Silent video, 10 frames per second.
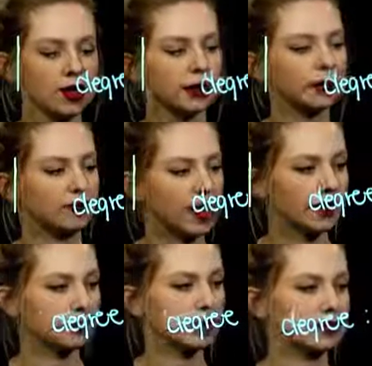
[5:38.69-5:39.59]
of
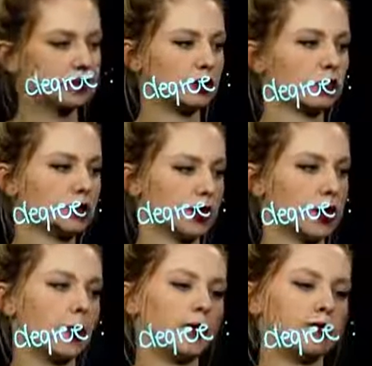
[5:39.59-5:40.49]
every single
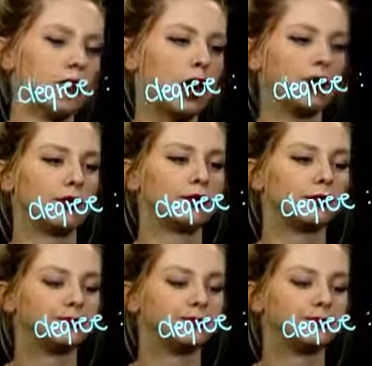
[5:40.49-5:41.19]
term involved.